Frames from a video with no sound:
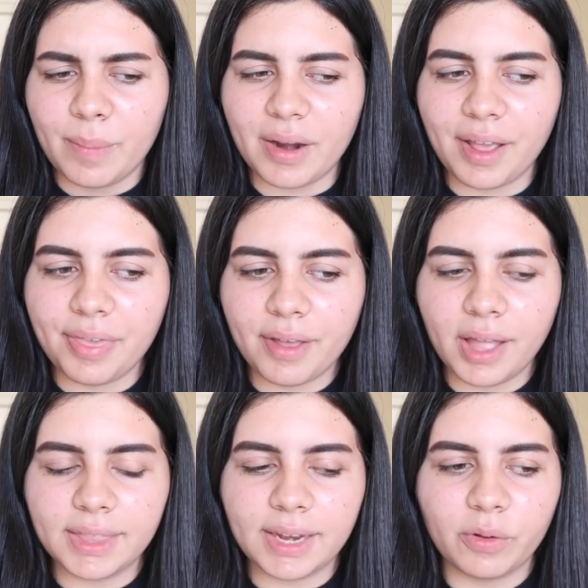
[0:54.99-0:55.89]
But I
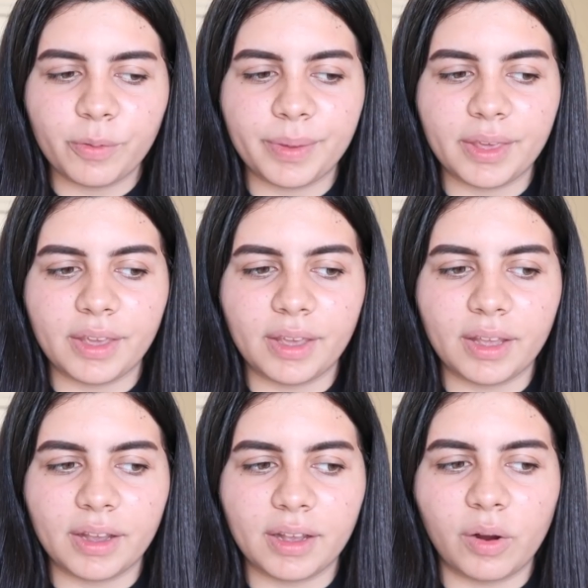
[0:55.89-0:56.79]
thought that it would
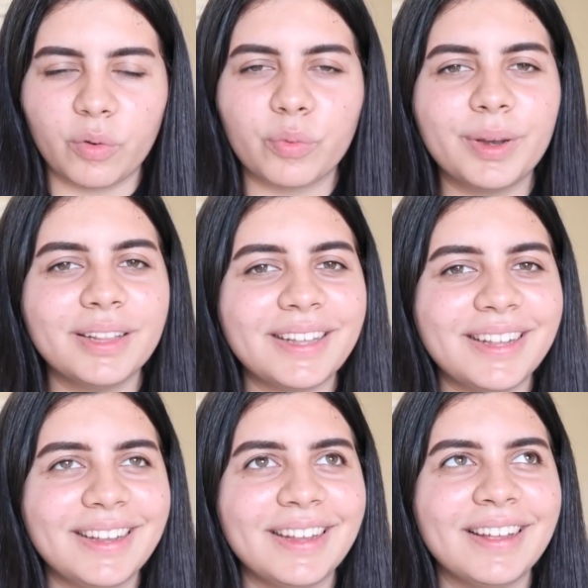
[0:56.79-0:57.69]
be a
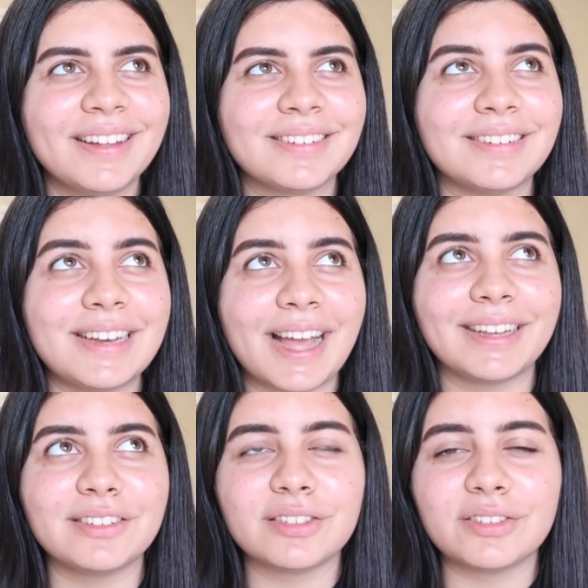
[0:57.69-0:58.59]
really
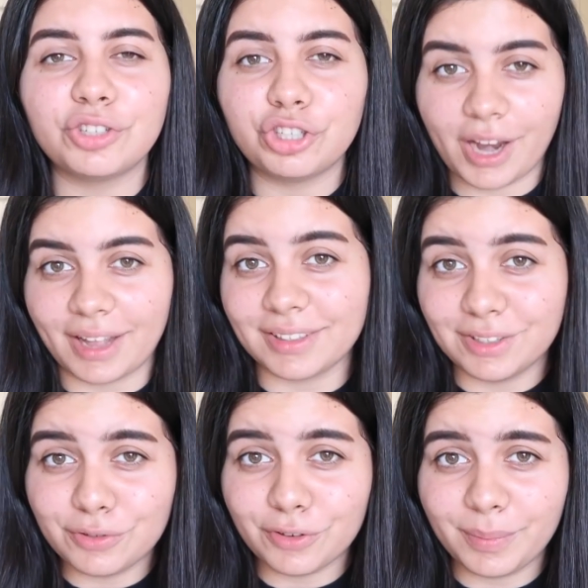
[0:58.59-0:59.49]
nice
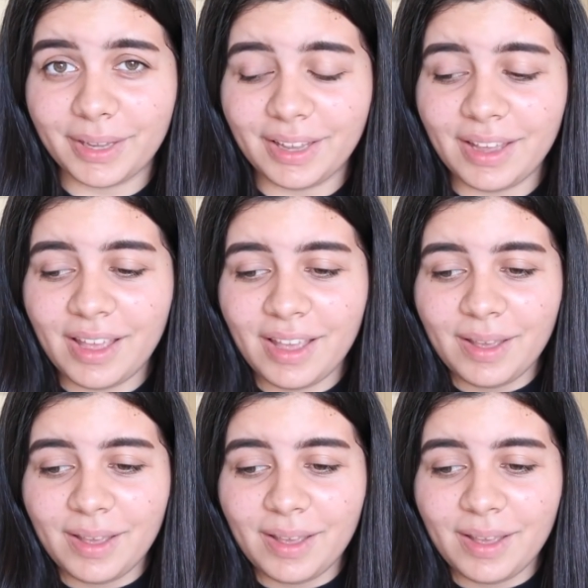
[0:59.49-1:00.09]
challenge for me